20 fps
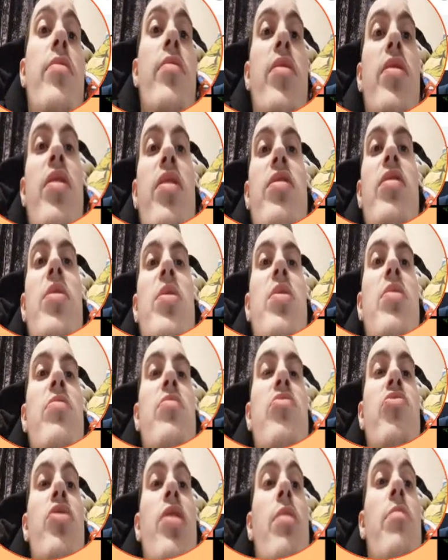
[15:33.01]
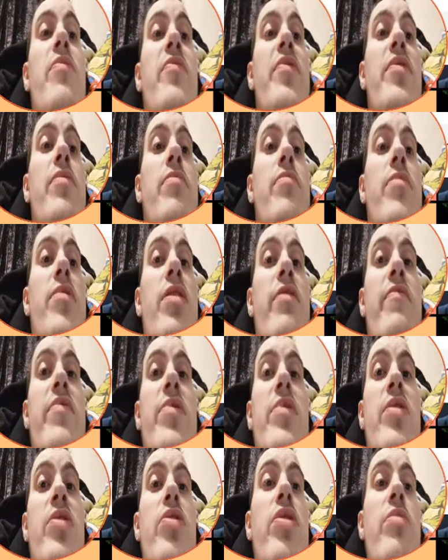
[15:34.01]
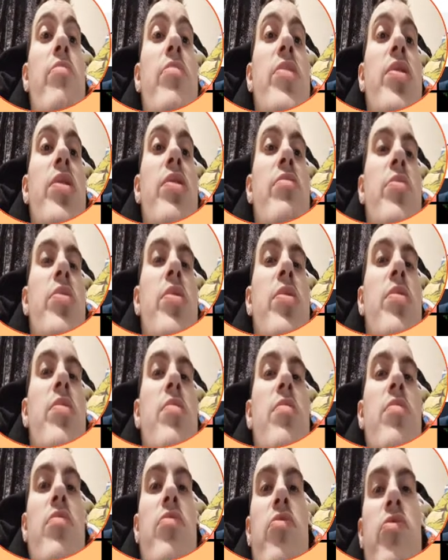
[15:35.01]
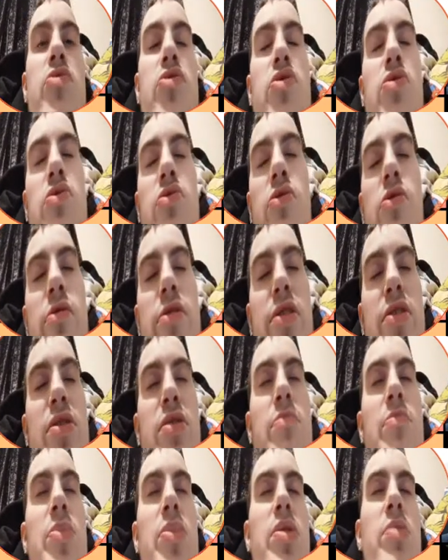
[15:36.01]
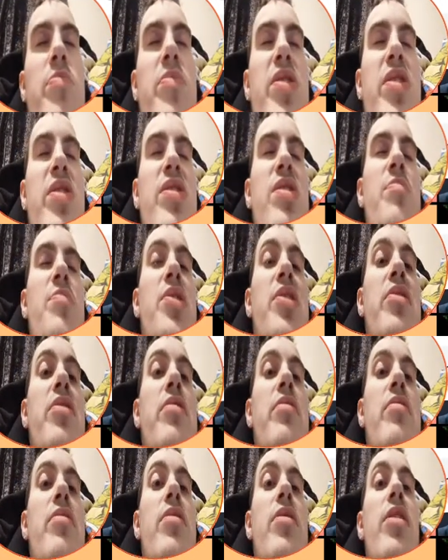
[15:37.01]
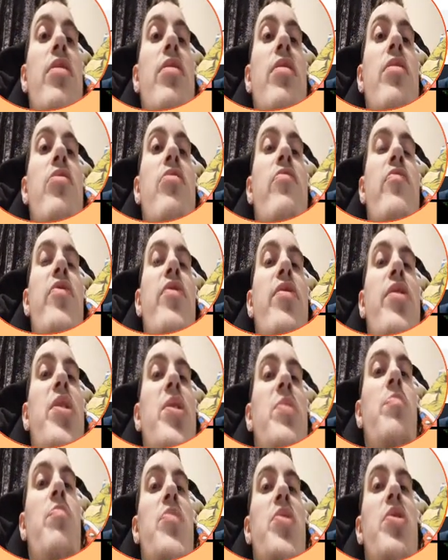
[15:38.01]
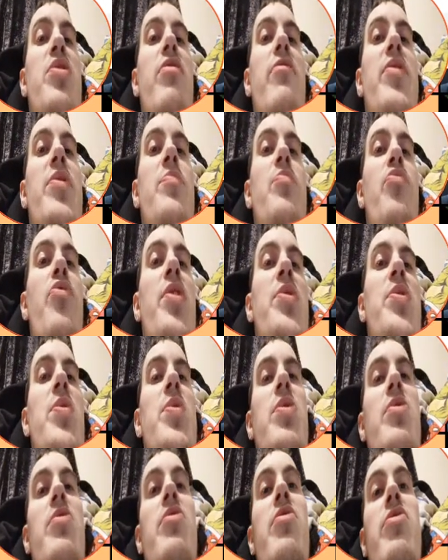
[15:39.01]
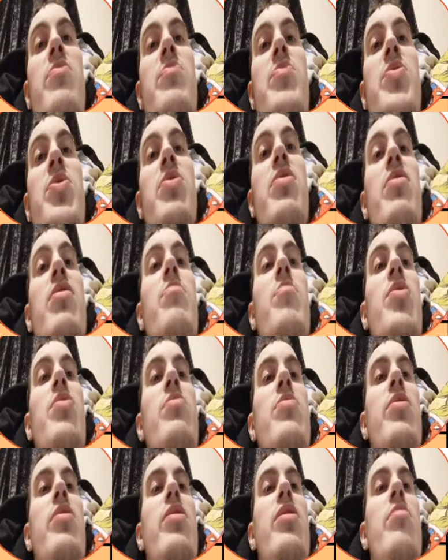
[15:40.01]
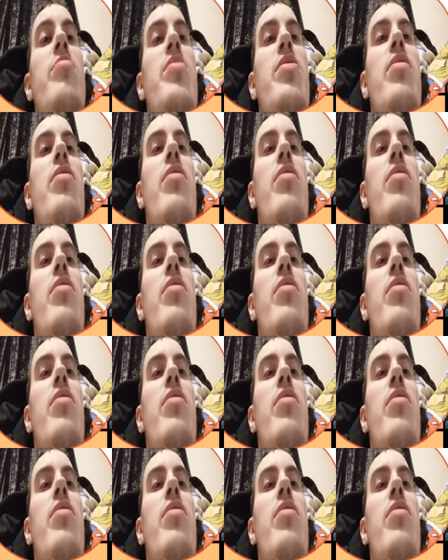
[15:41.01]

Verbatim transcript: he does a good job of it every time until Croc comes and takes a bite, and then you feel his mysterious presence in Arkham City building up.